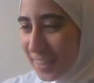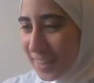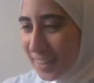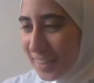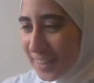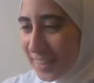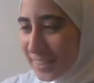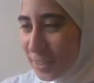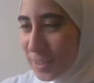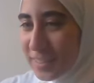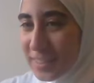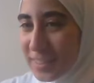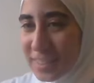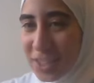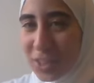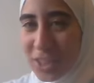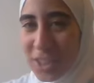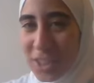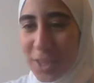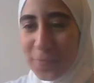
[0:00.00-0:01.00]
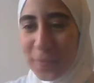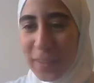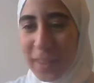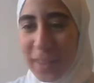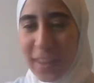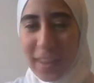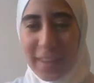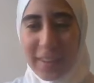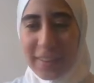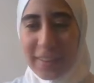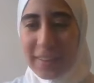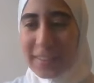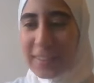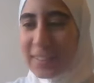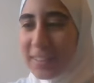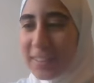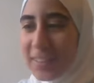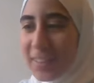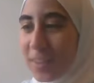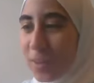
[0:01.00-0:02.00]
Hey guys on Instagram
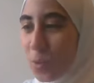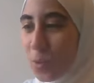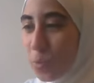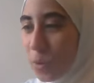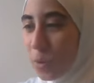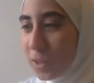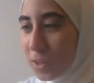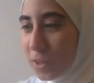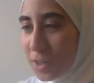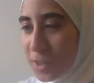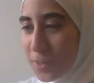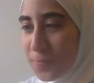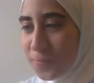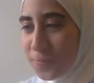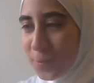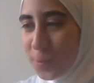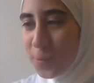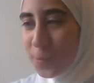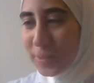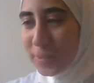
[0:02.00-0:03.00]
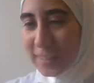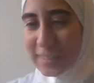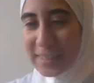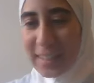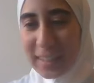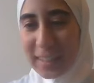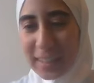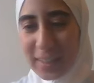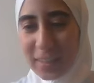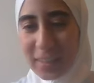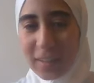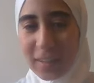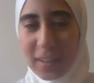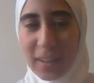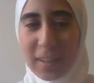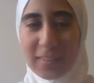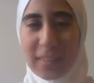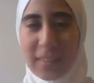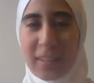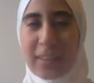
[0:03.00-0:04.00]
and welcome. One second,
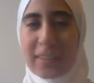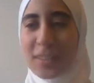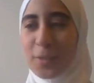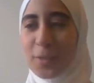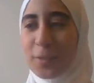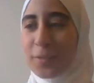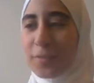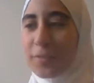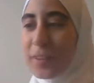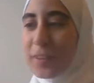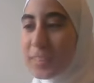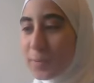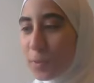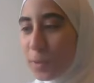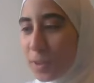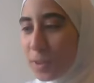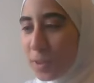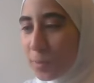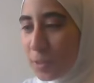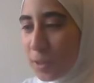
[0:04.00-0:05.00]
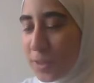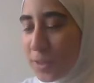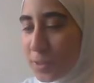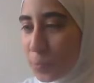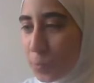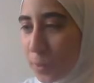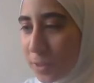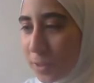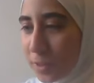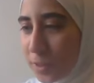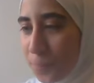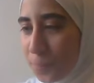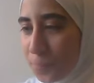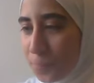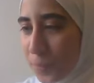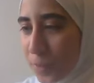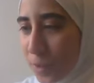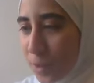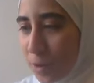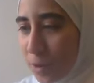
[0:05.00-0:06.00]
I get to our Facebook community as
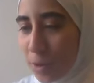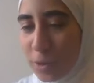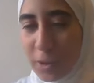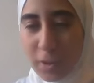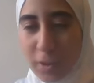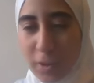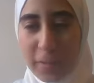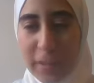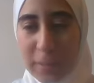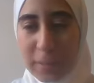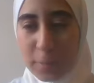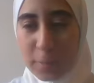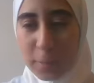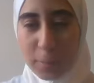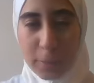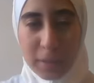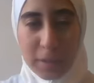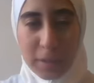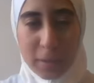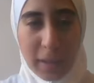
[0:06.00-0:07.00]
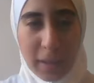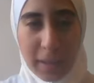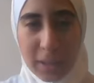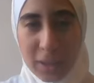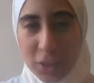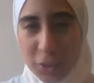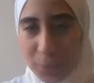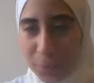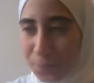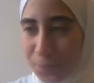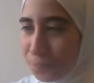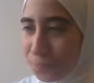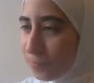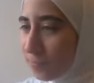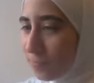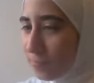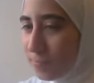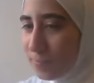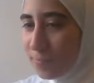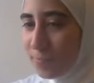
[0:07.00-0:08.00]
well, or the Facebook personal page.
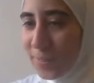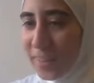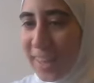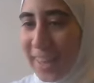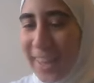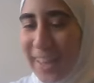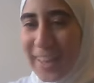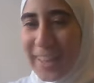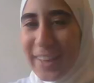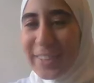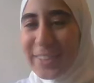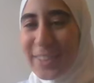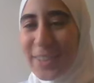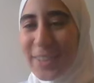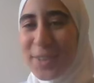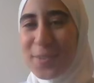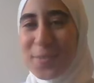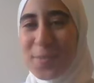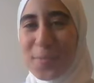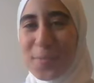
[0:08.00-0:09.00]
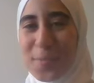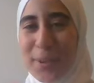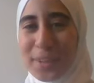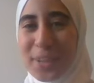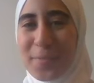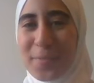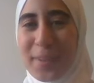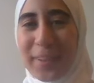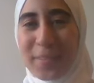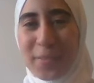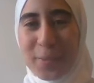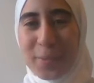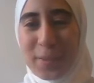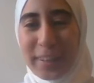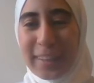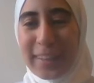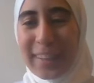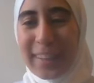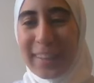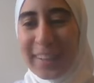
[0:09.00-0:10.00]
So welcome
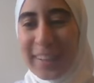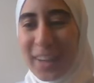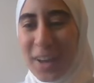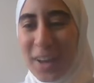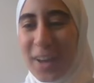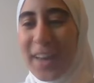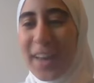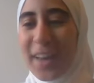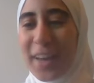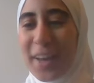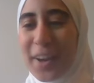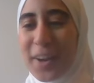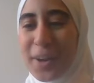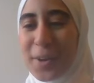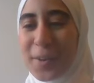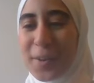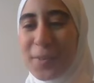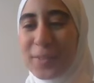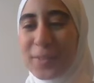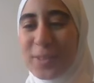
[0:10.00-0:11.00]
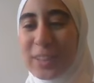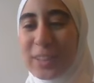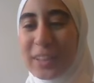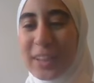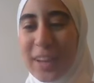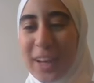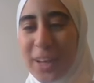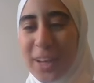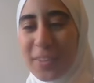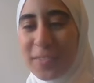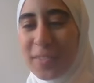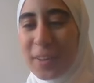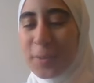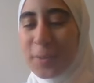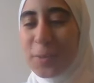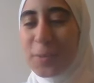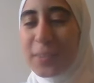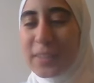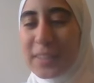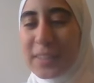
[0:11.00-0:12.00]
everyone again to the live.
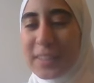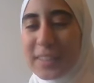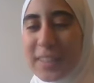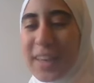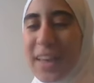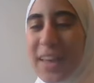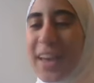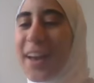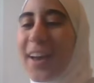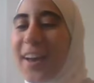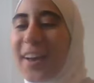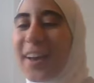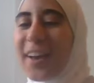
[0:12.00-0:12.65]
I'm doing this